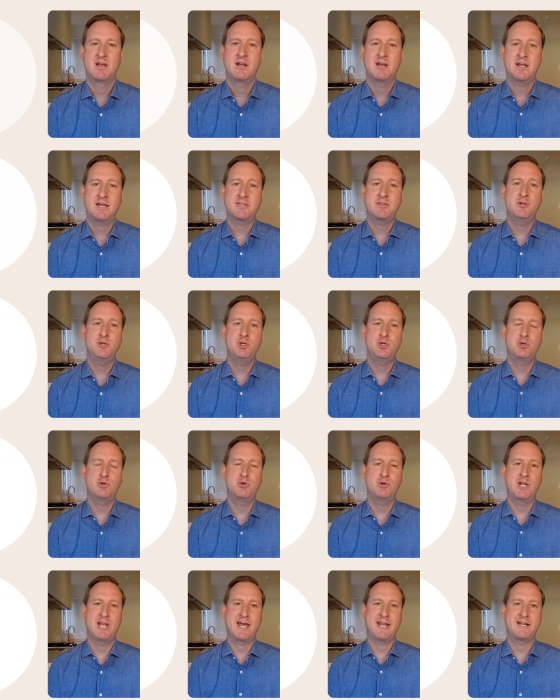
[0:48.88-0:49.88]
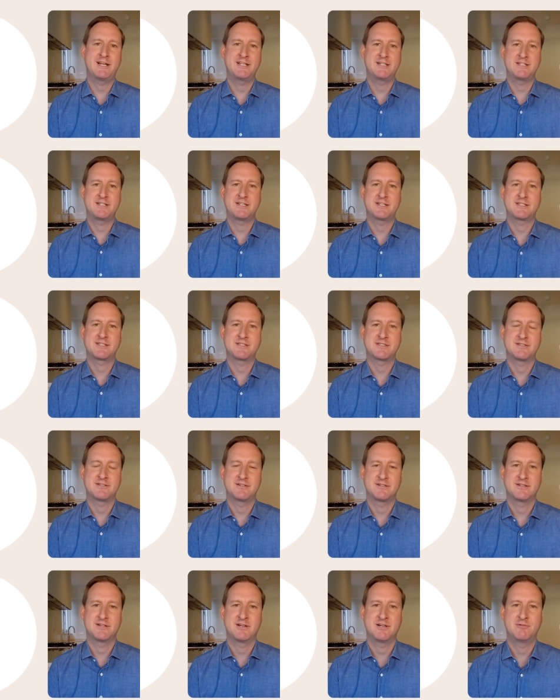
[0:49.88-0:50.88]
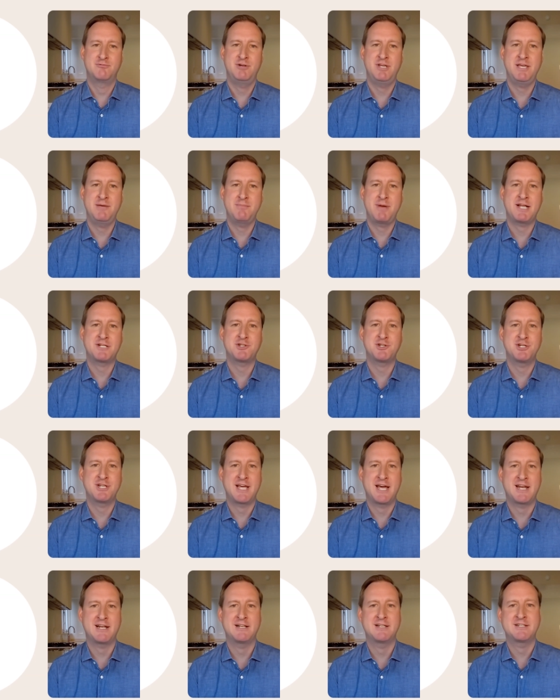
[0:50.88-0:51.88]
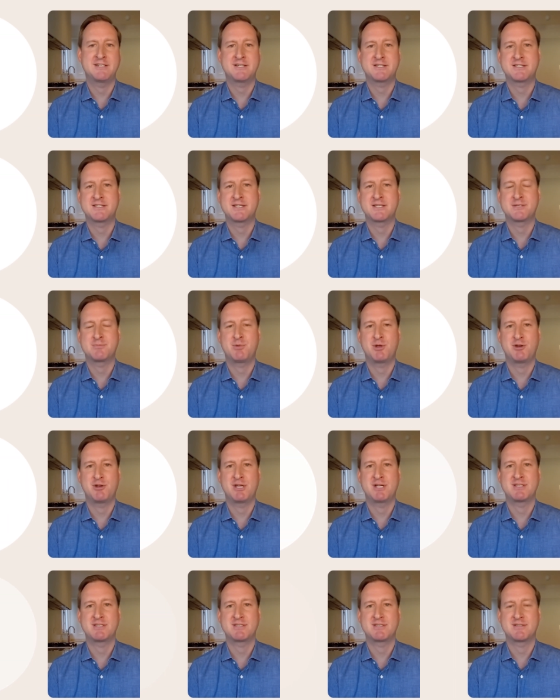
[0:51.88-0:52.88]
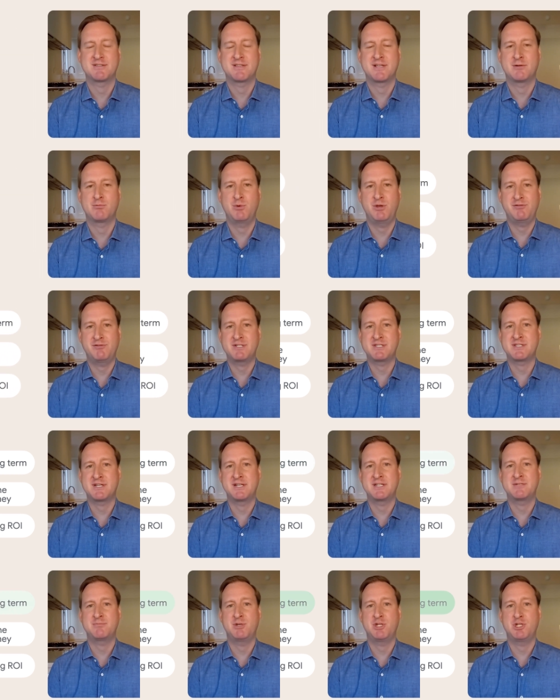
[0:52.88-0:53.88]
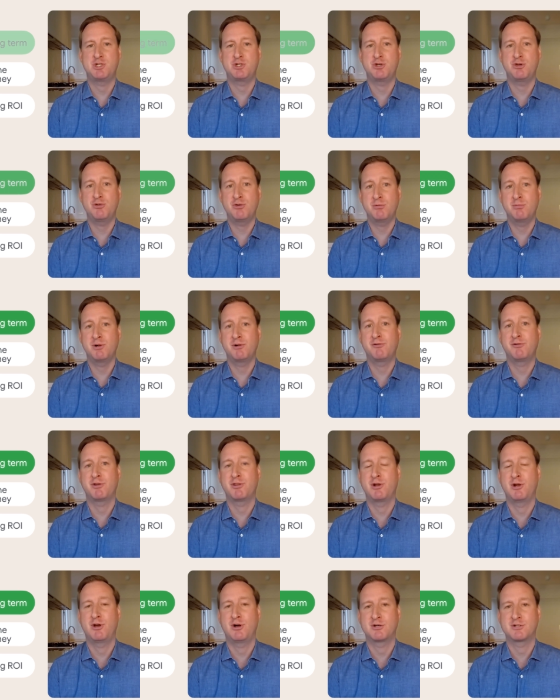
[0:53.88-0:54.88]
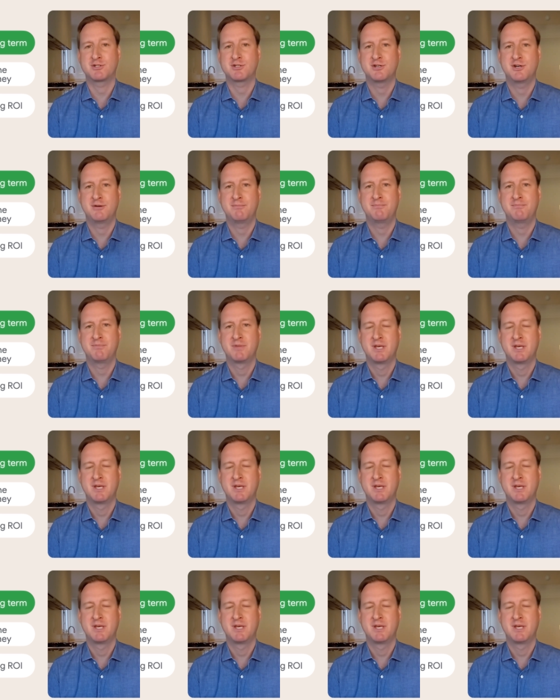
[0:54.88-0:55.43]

Like the new Google Analytics, a reimagined analytics experience that we've designed to be durable for the long term,